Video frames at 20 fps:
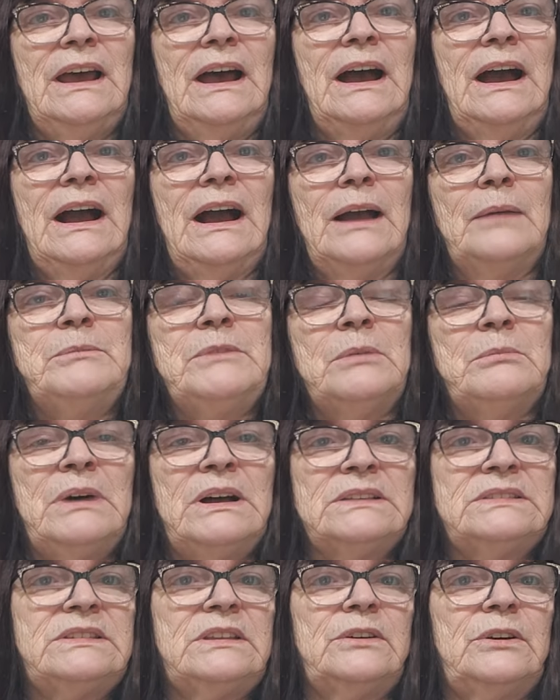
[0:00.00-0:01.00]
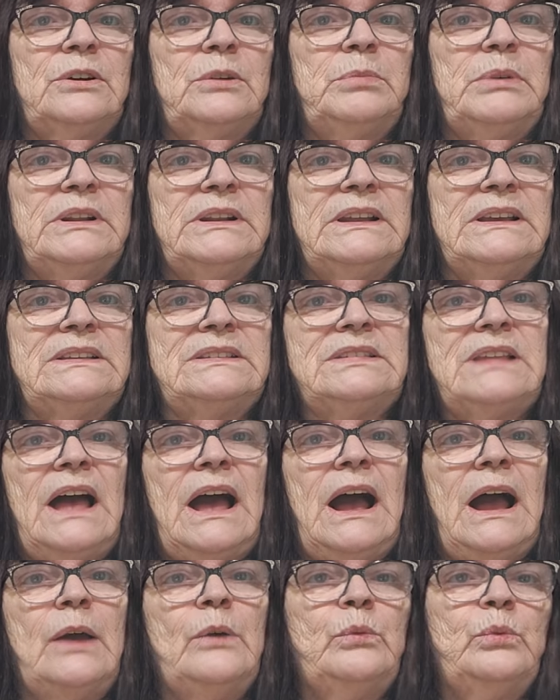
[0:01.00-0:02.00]
I'm your master herbalist.
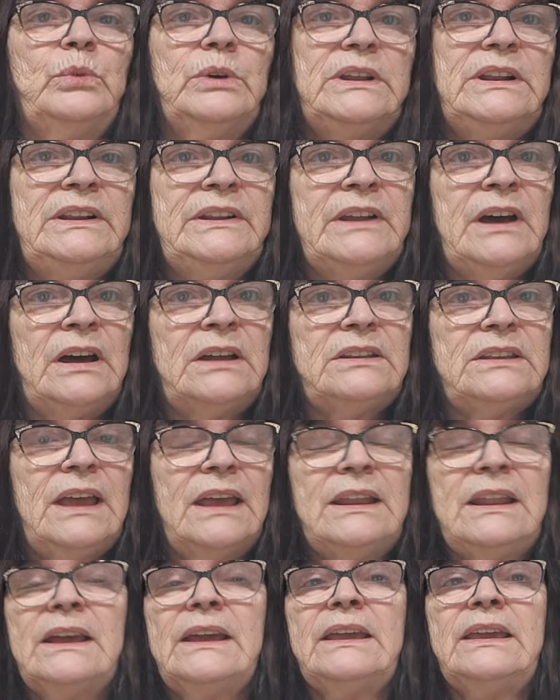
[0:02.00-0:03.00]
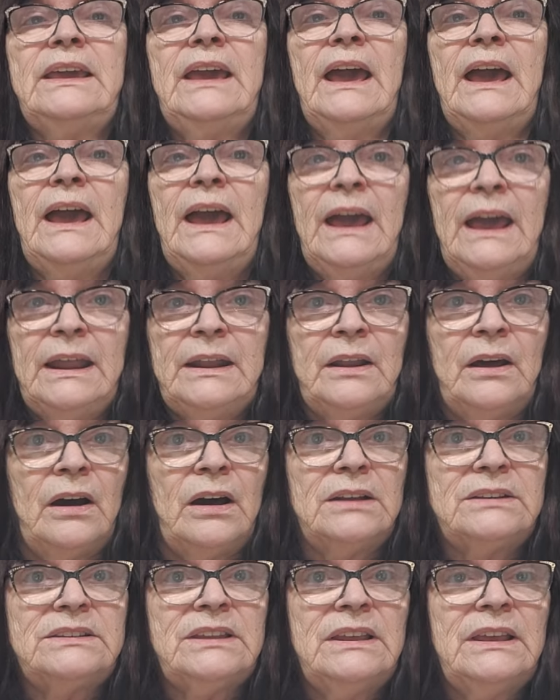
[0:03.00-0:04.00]
I will not and I
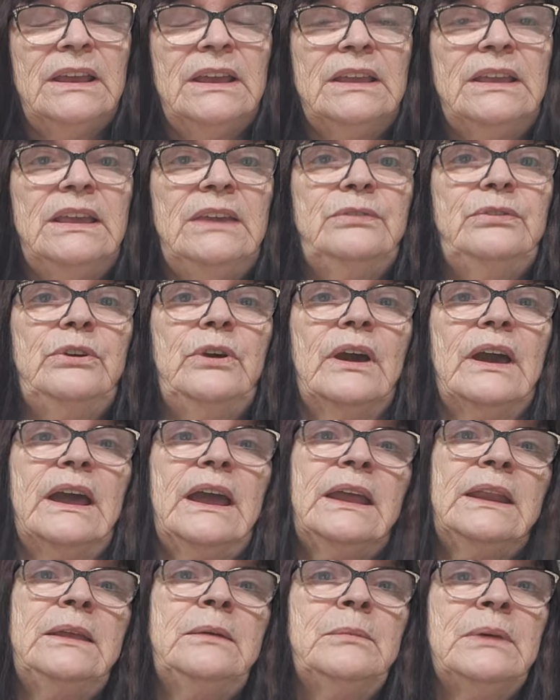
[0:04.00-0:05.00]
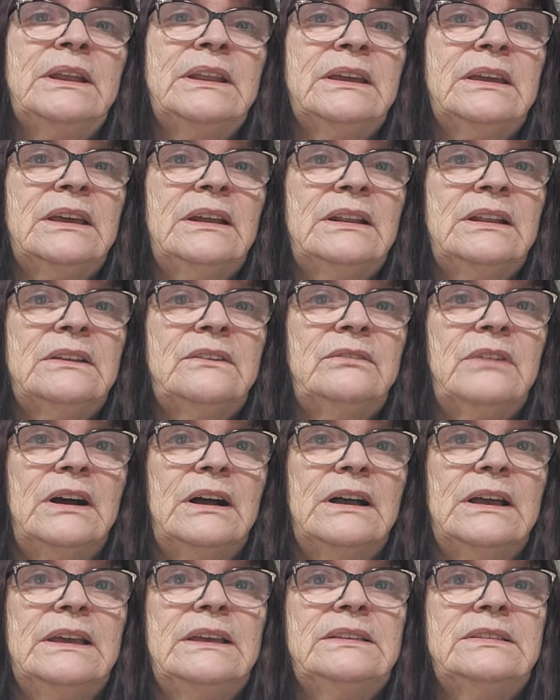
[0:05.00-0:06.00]
cannot give you any medical
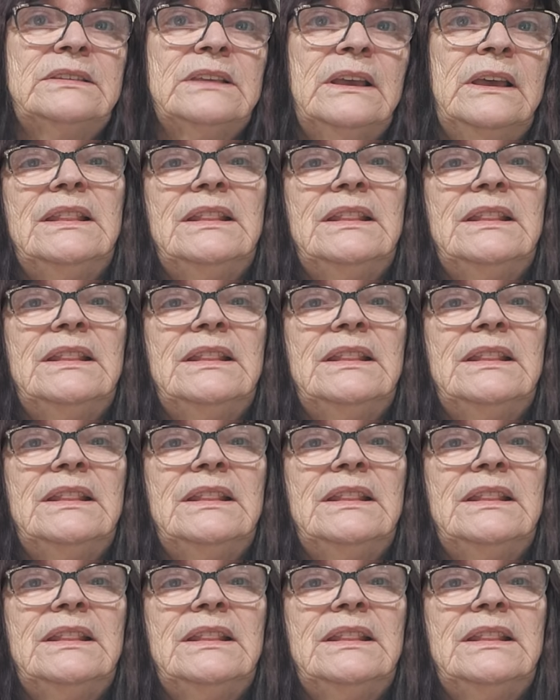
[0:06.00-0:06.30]
advice.